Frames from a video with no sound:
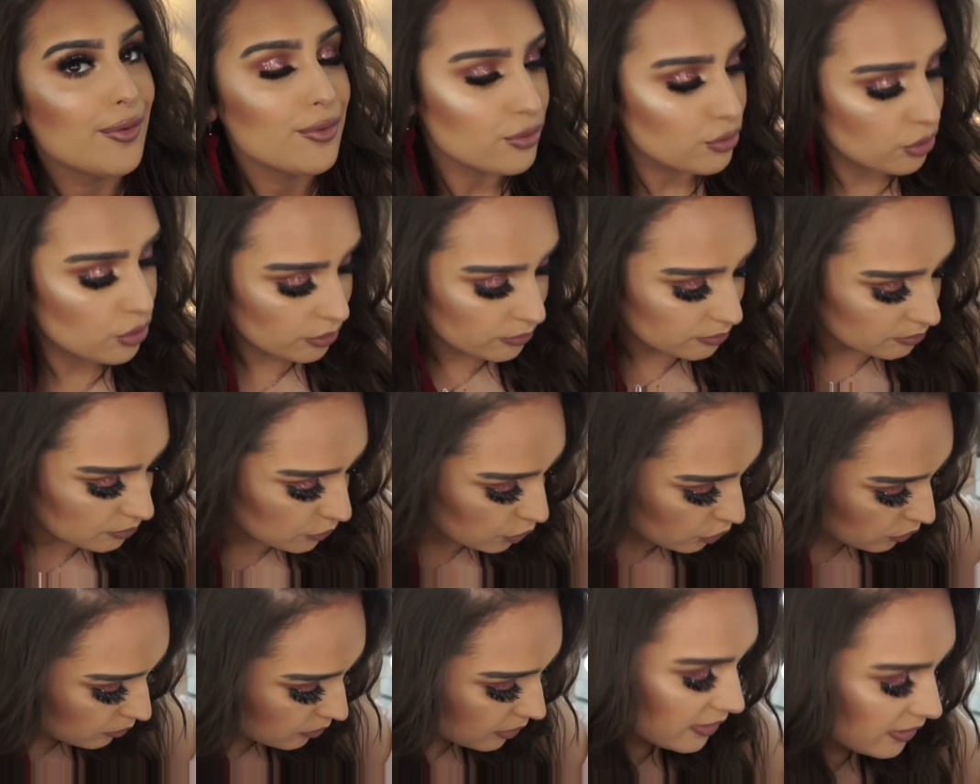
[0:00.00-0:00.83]
not,
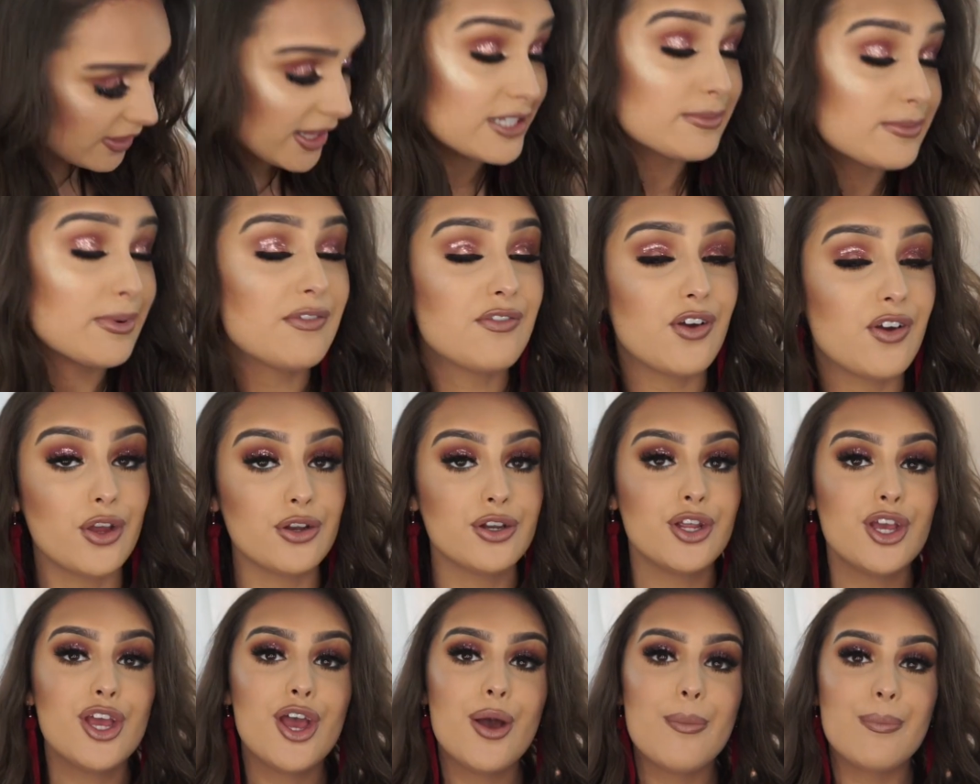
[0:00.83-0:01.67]
oh, that's my
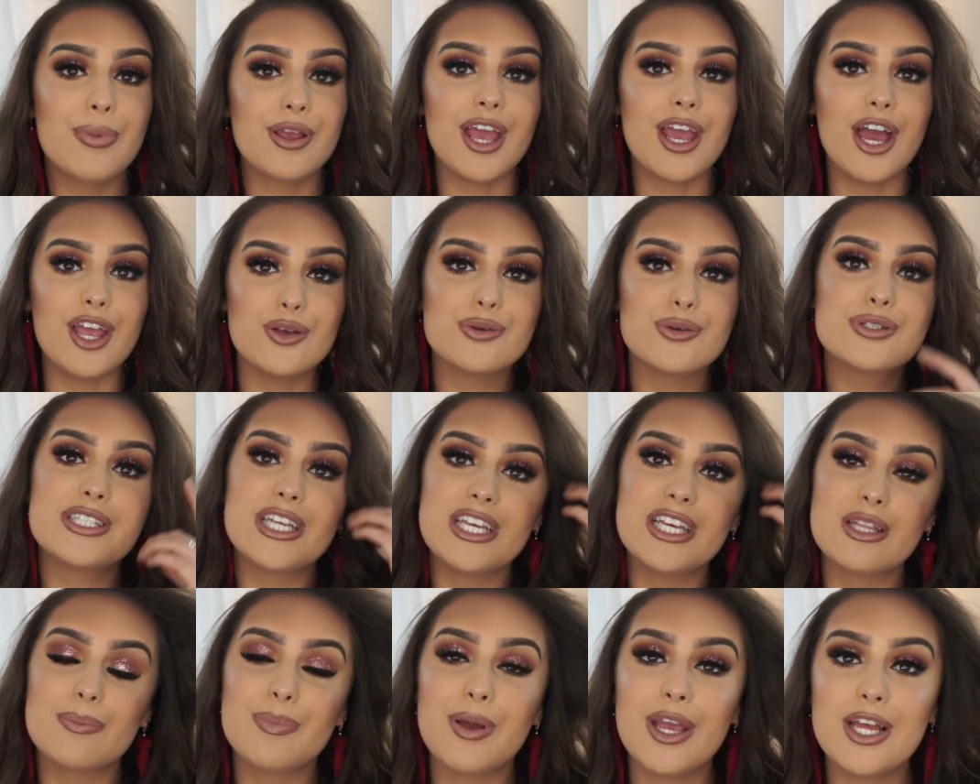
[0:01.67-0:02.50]
phone. But yeah, you'll
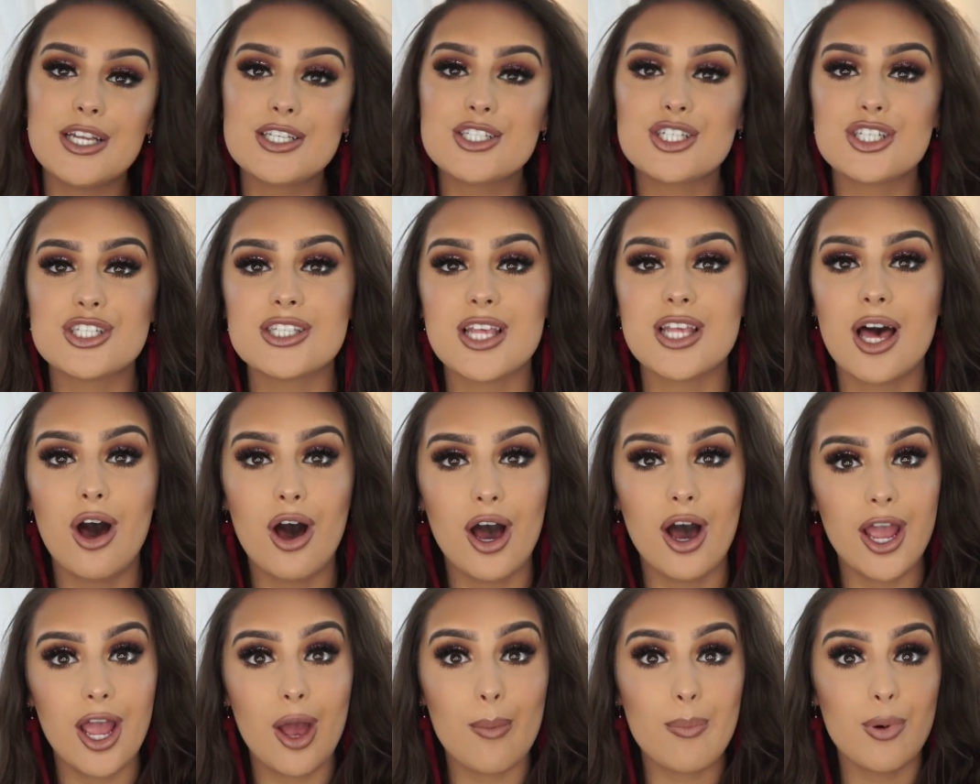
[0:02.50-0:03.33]
see the pictures that
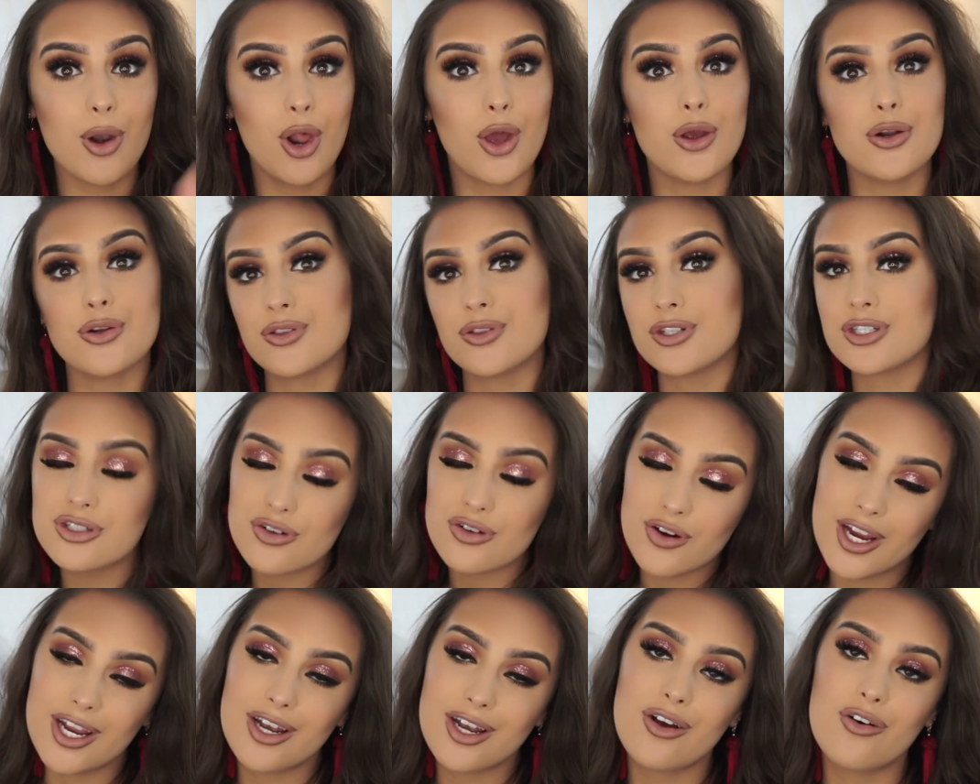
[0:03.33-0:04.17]
I upload on the
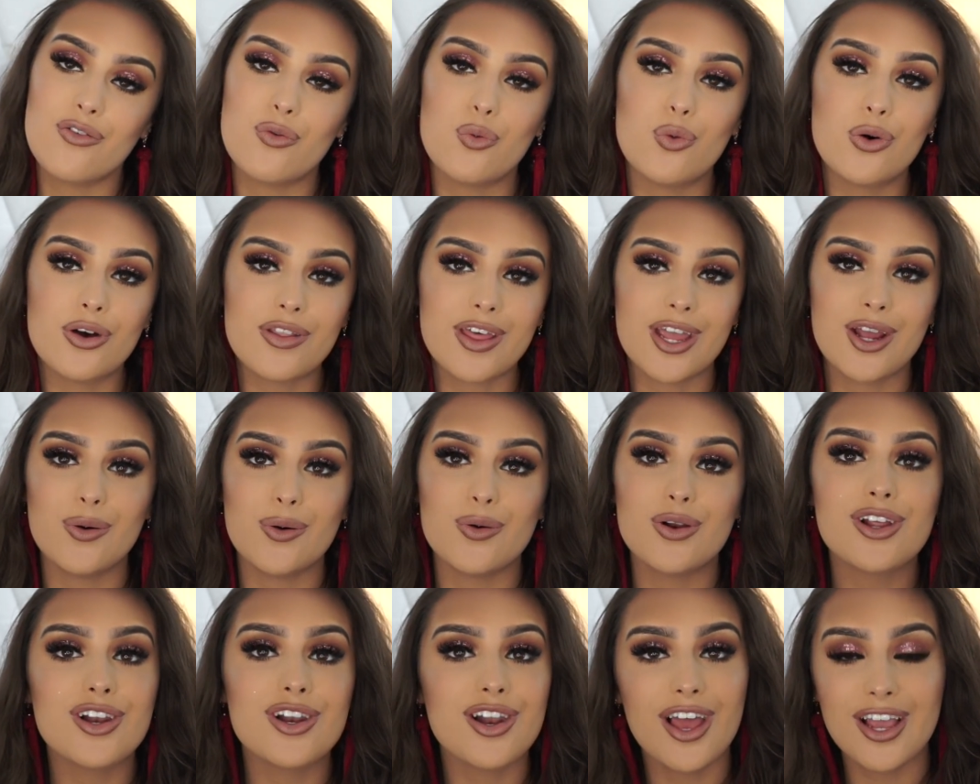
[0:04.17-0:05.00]
screen of what they
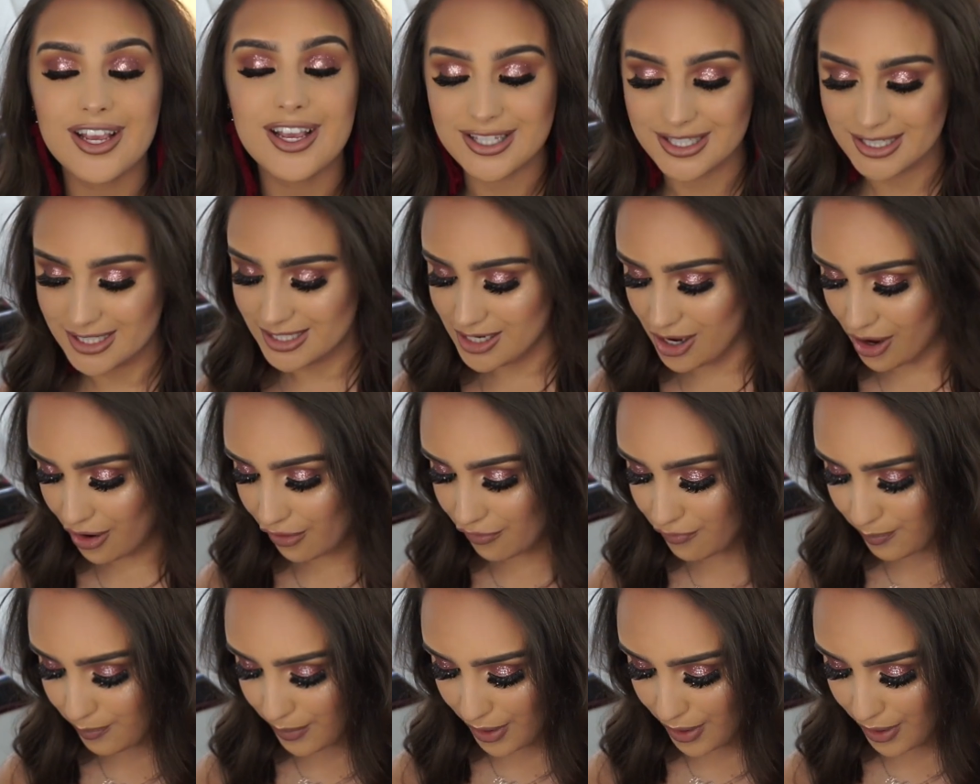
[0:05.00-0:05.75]
all look like and stuff.